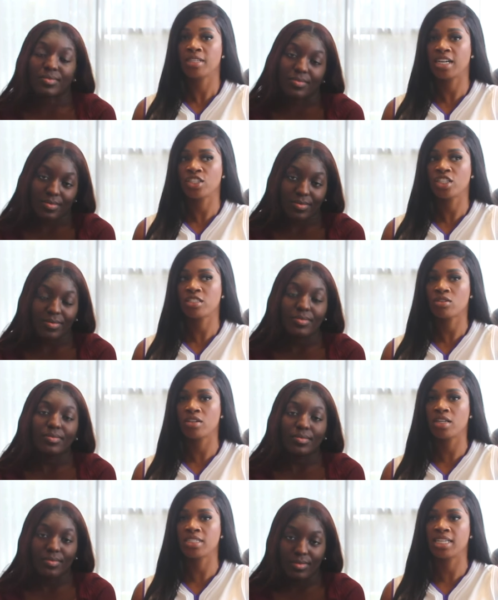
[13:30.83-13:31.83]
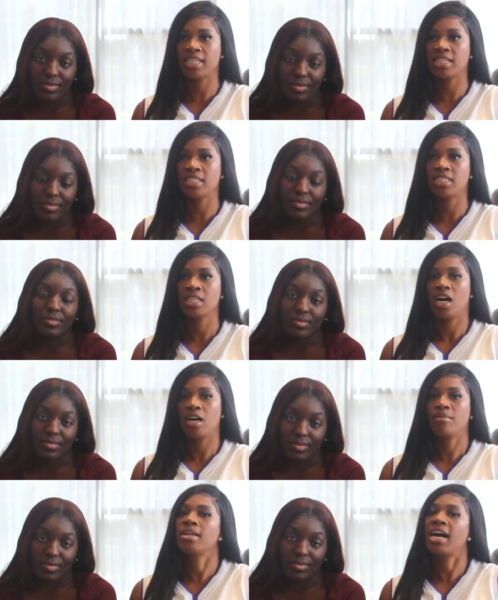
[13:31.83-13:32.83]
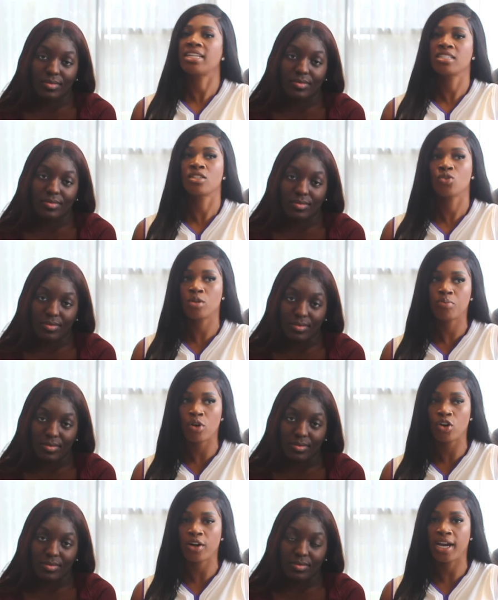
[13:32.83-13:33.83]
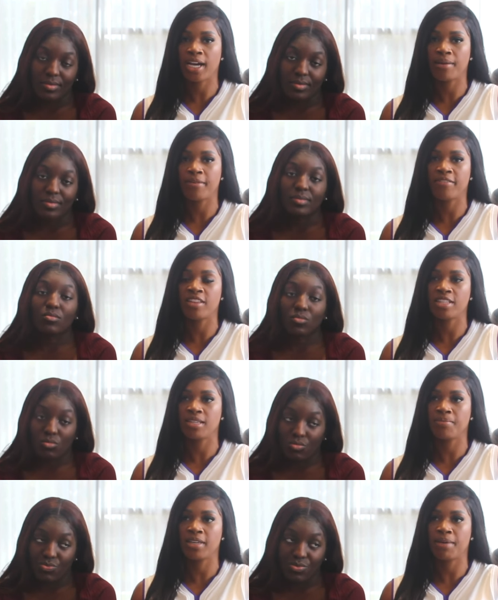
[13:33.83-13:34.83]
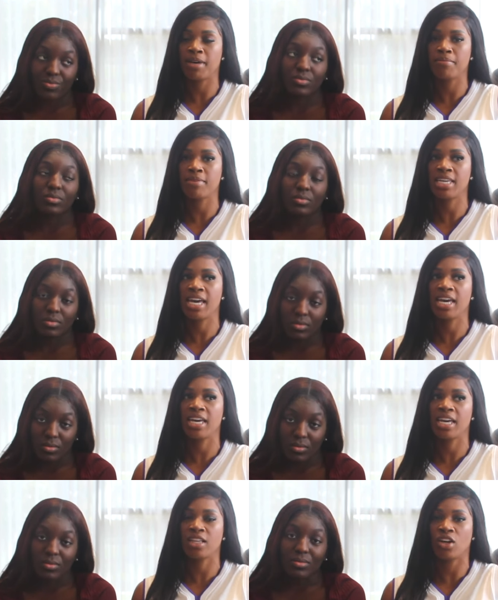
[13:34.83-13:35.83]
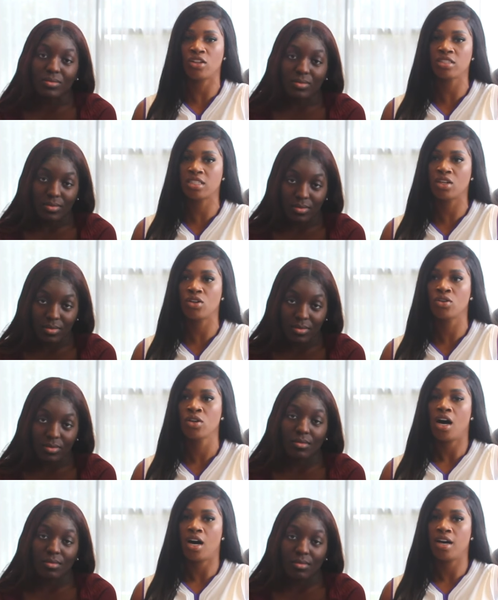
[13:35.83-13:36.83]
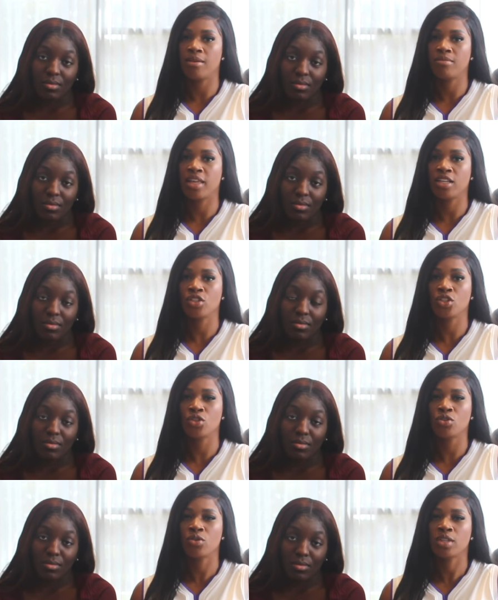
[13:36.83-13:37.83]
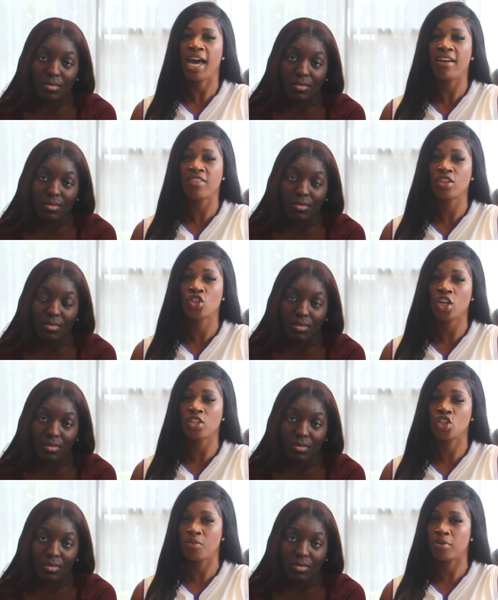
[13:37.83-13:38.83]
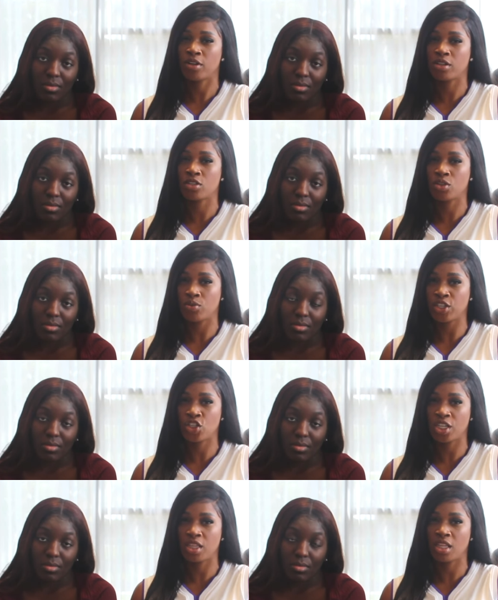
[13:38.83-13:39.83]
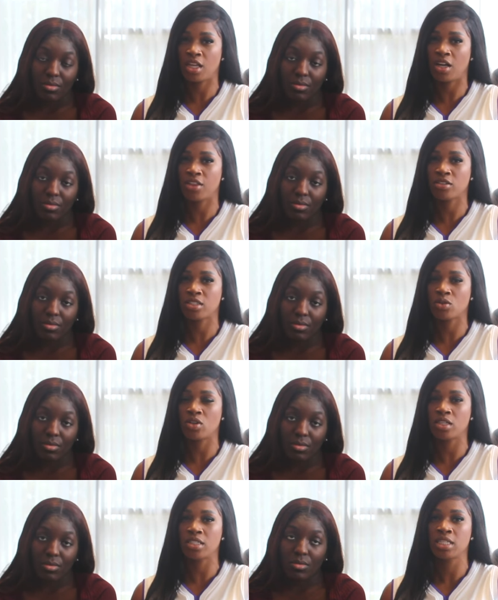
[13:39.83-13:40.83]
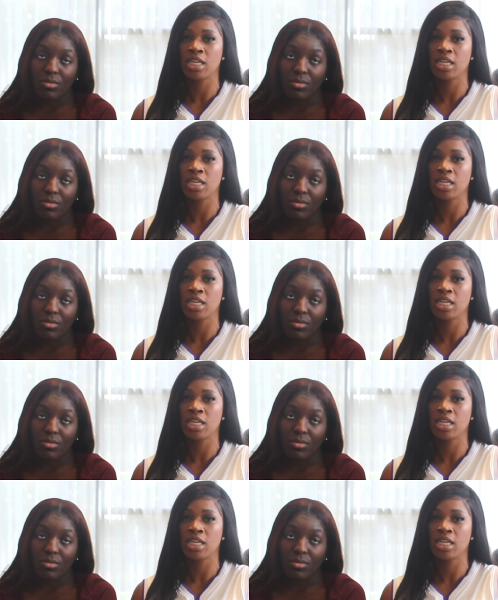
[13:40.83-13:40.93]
Speaker 1: podiatry schools is um, it has a dual program of the DPM MBA and also um, they do have a, ch a, cheaper tuition than the other schools